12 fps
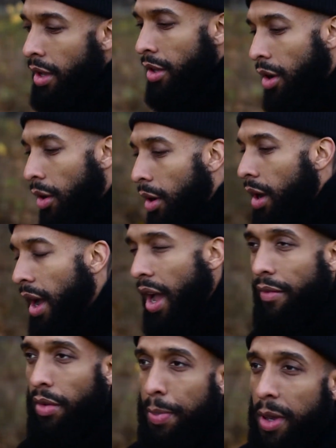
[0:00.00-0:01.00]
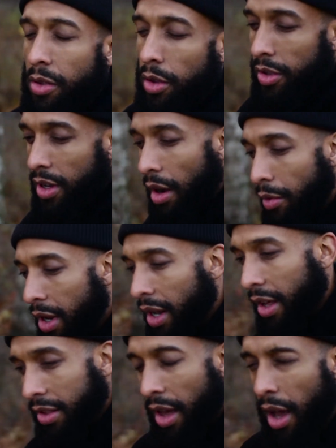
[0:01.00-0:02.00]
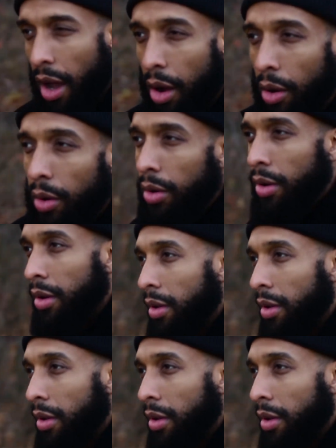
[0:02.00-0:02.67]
You know, I have opinions and I realize how